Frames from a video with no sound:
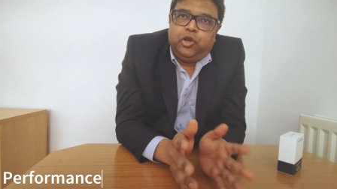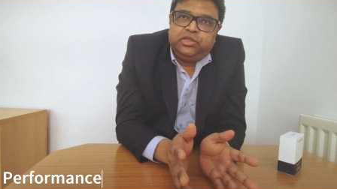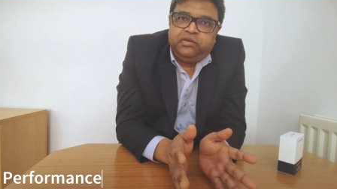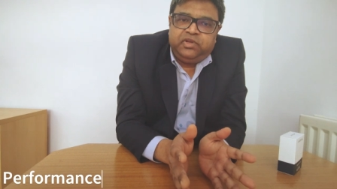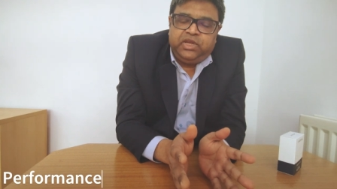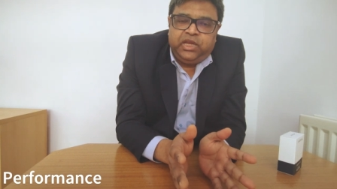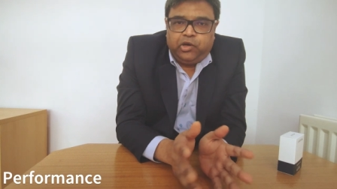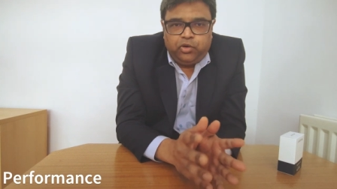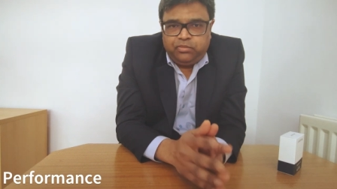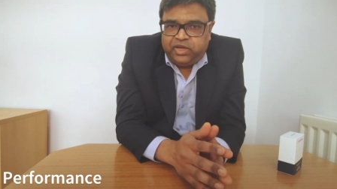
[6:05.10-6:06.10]
longevity
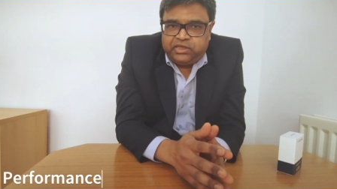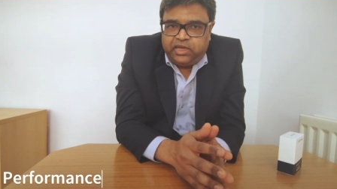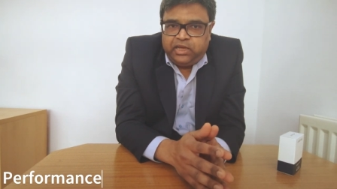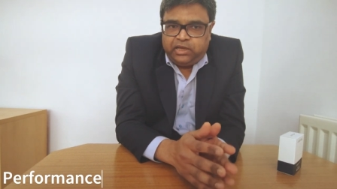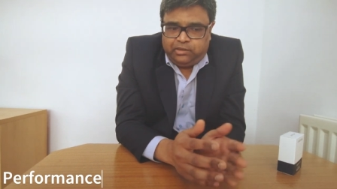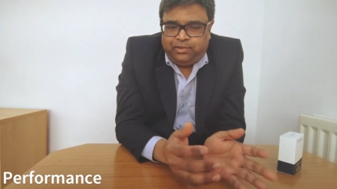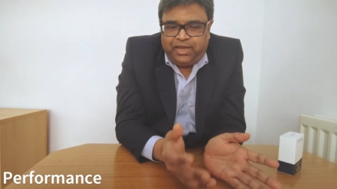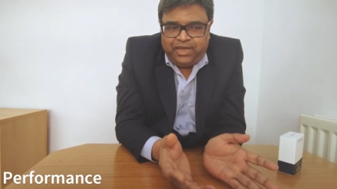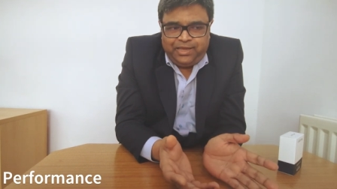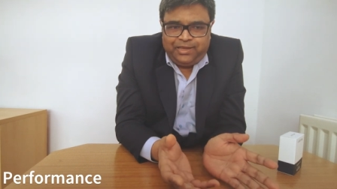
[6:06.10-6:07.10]
on my skin,
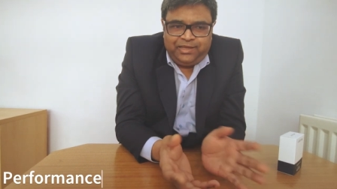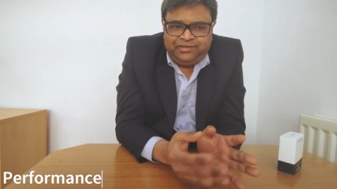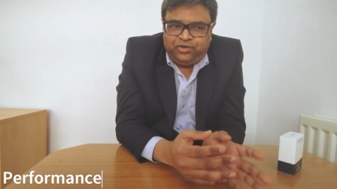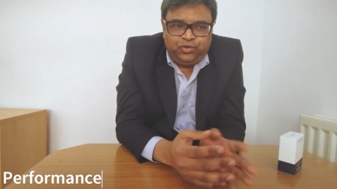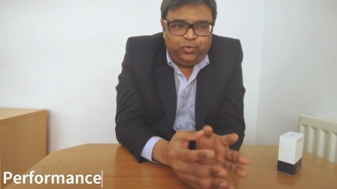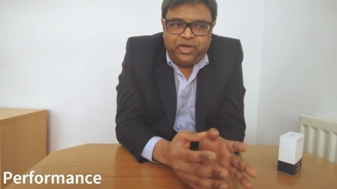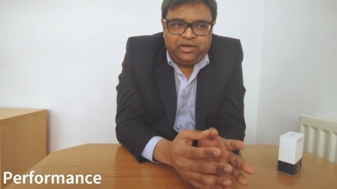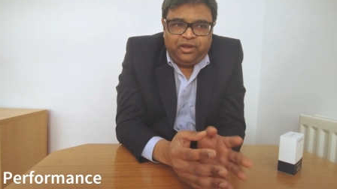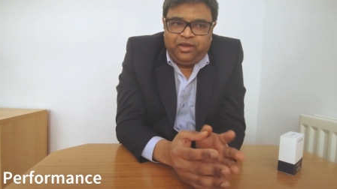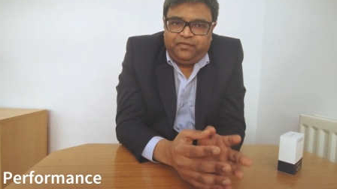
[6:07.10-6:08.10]
I, it's two
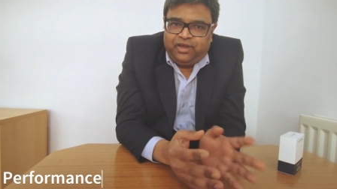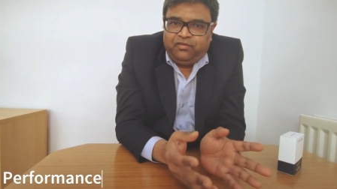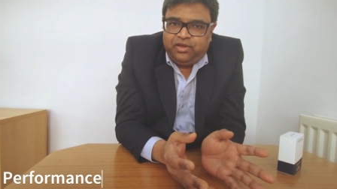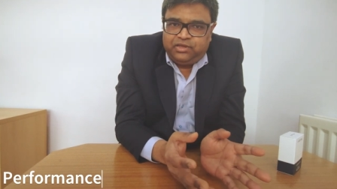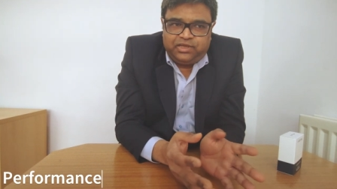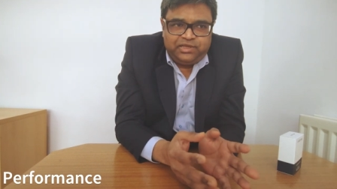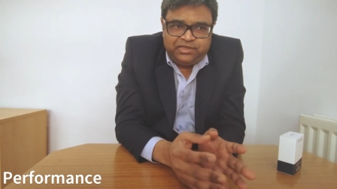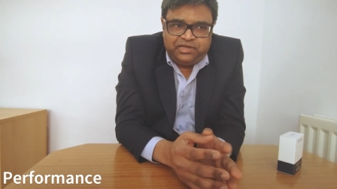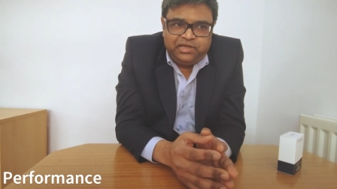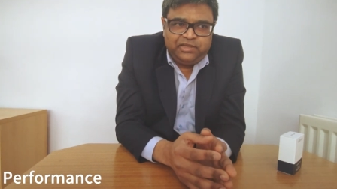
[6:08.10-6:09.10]
and a half hours and
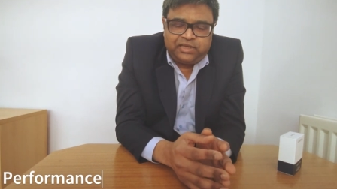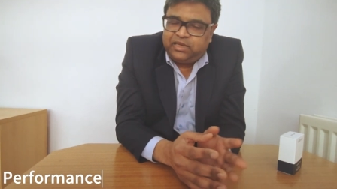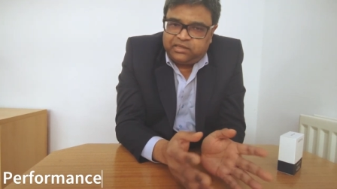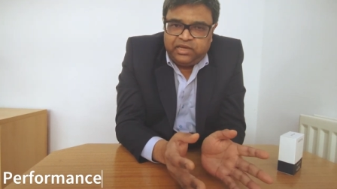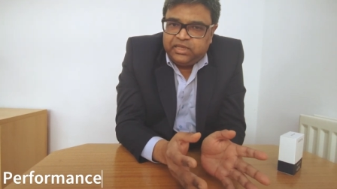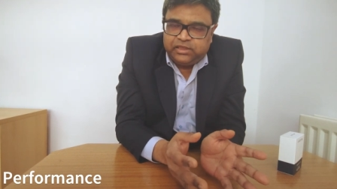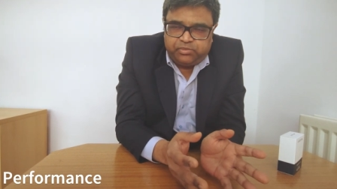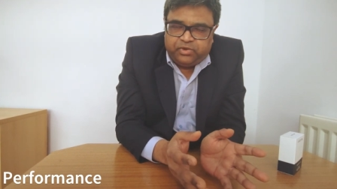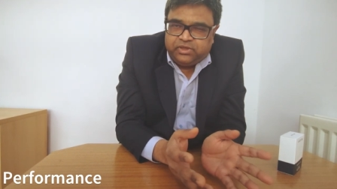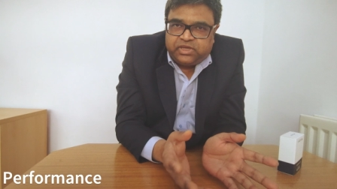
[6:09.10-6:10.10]
still skills
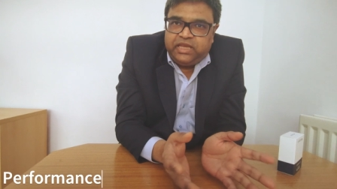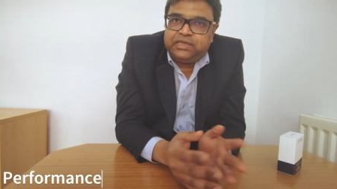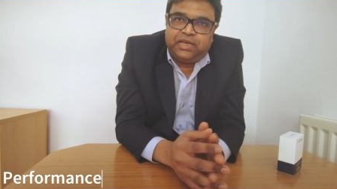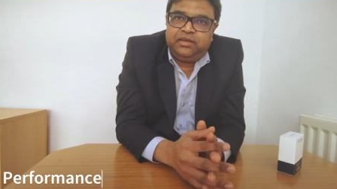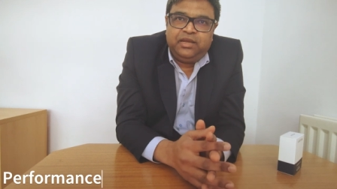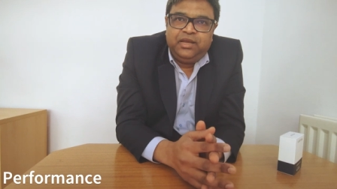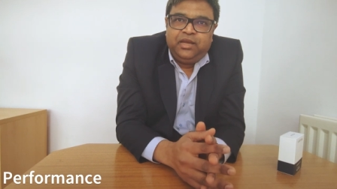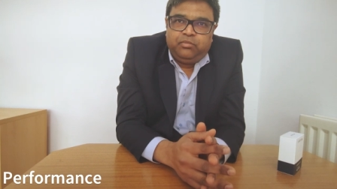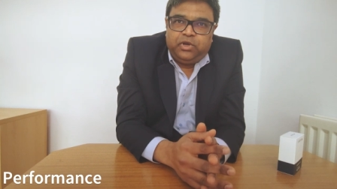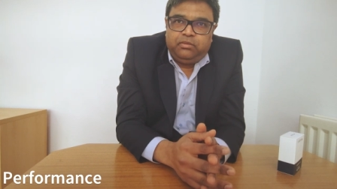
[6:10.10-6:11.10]
skin scent,
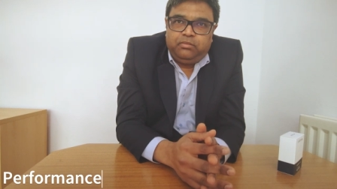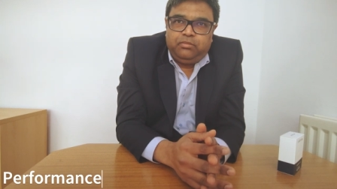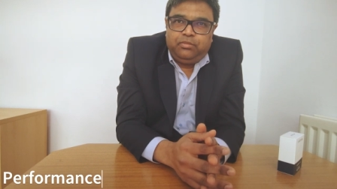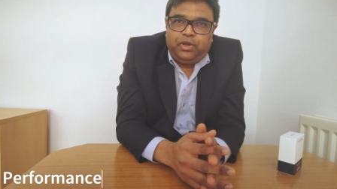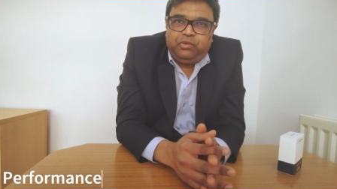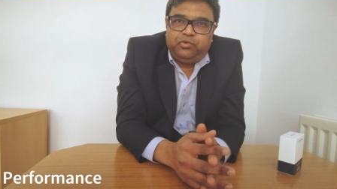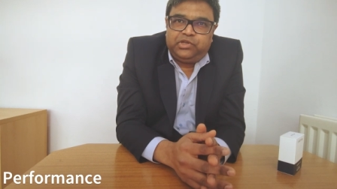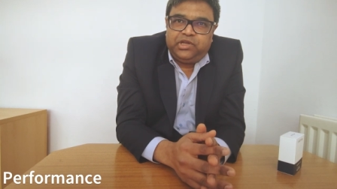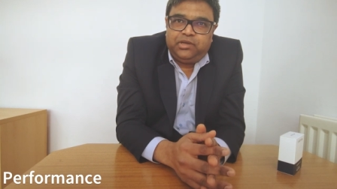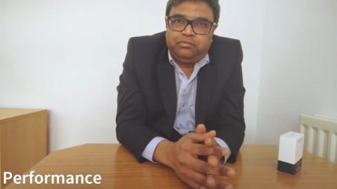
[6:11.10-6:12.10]
but I would
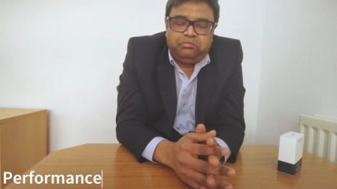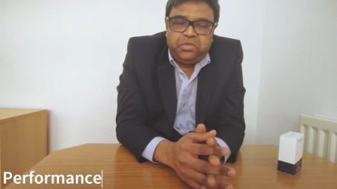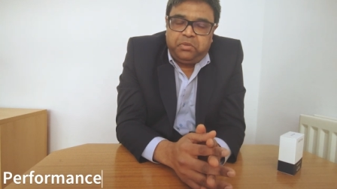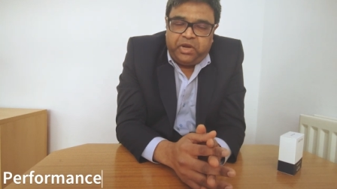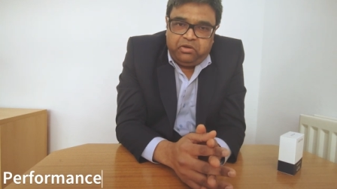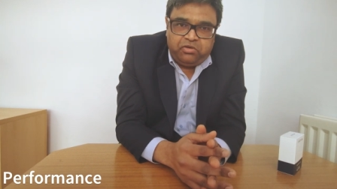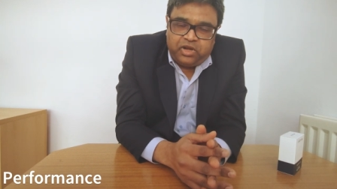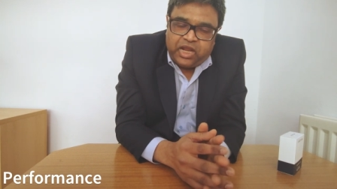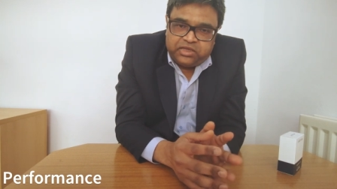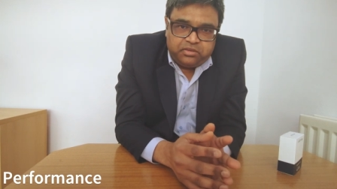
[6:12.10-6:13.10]
say it might not
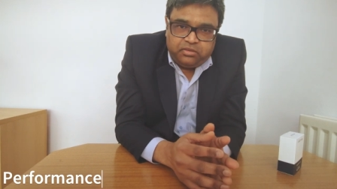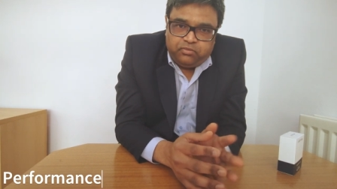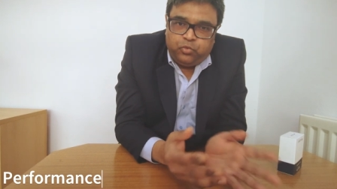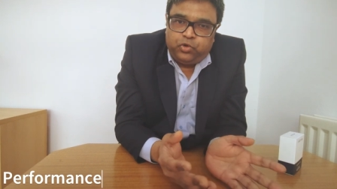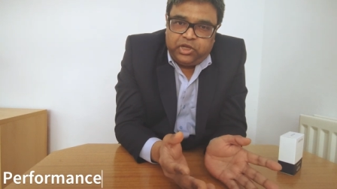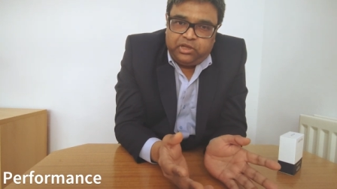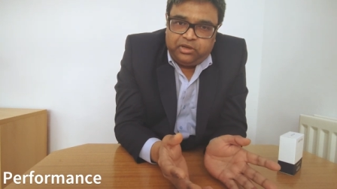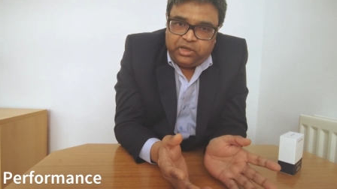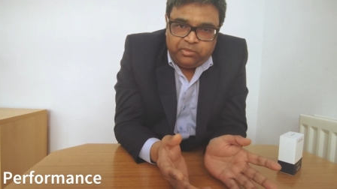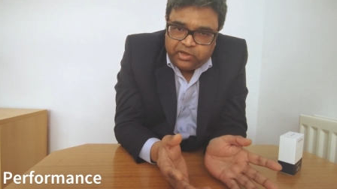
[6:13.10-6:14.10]
last more than
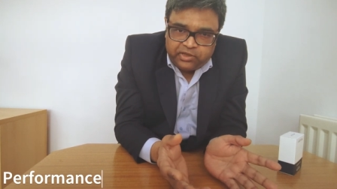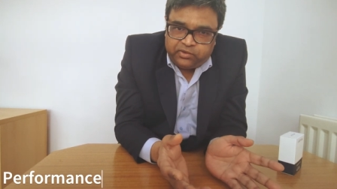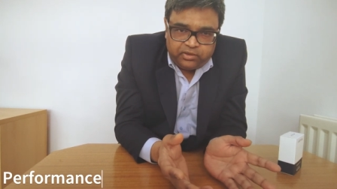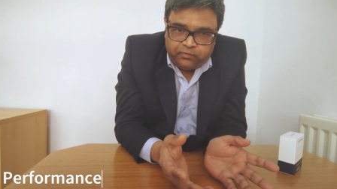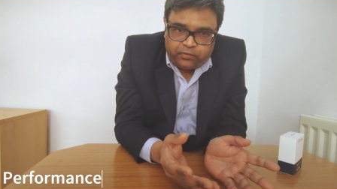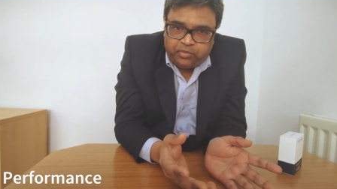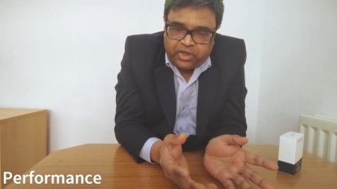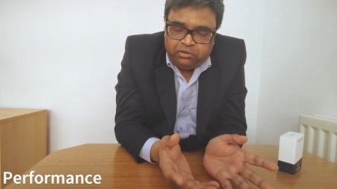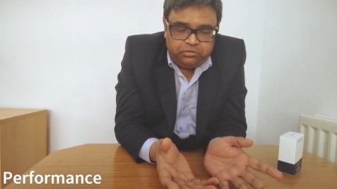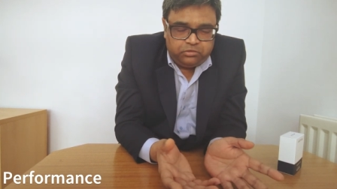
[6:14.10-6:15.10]
thirty minutes from
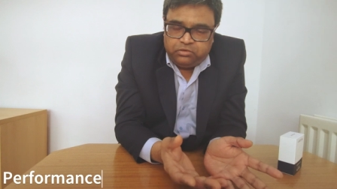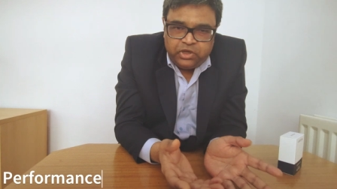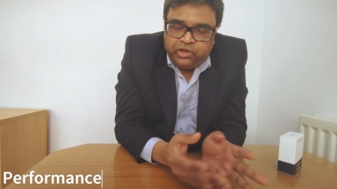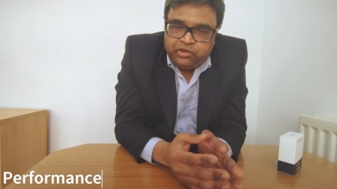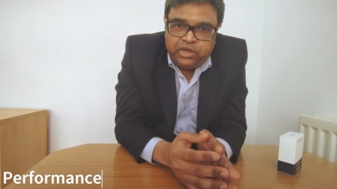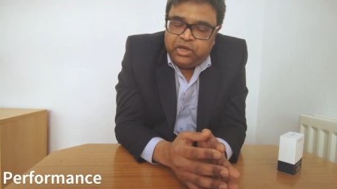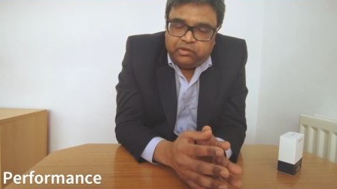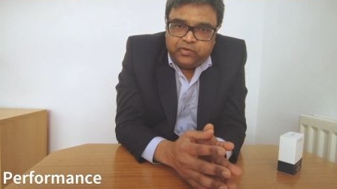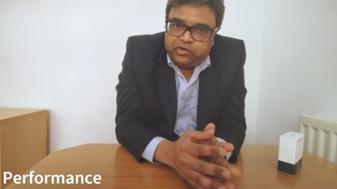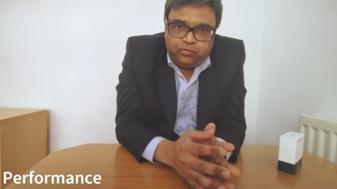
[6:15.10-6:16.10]
now. So three
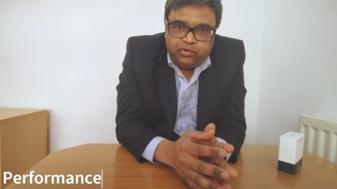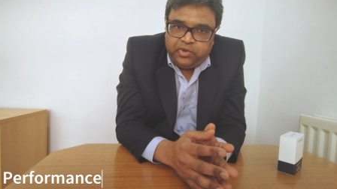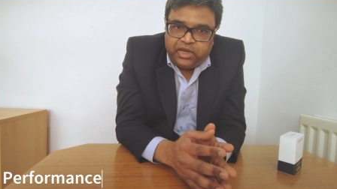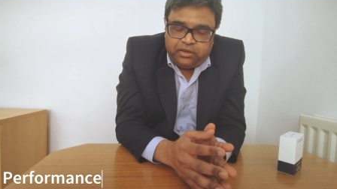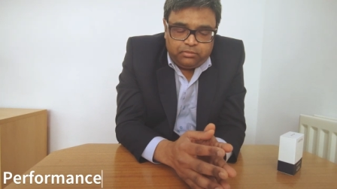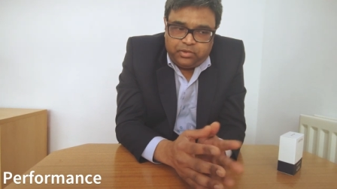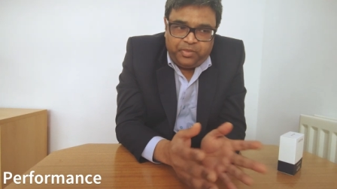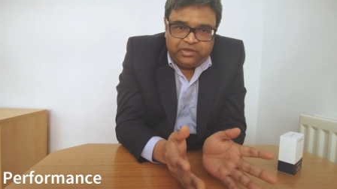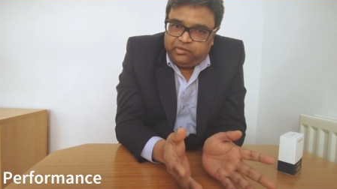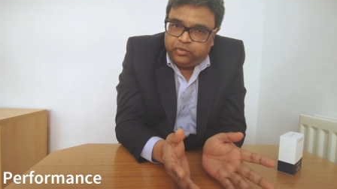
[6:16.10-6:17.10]
hours would be like the
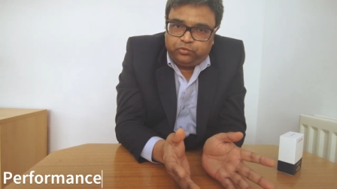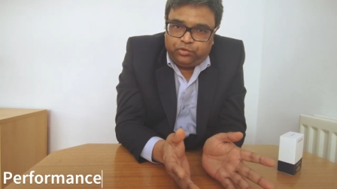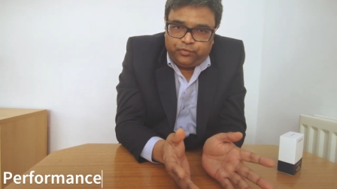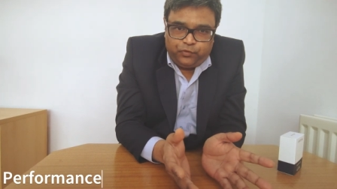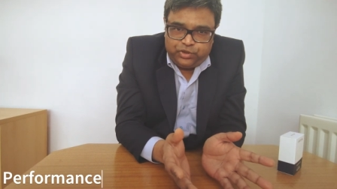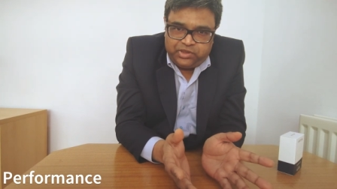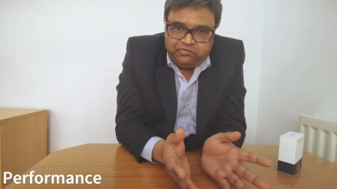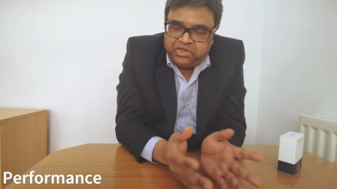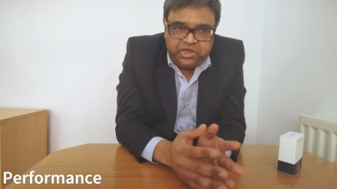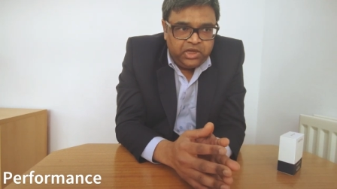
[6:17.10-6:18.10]
maximum sort of
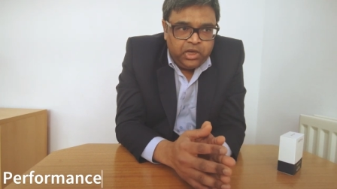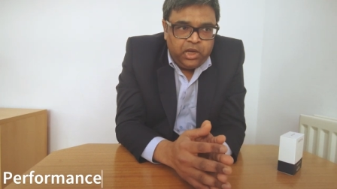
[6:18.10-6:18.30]
longevity.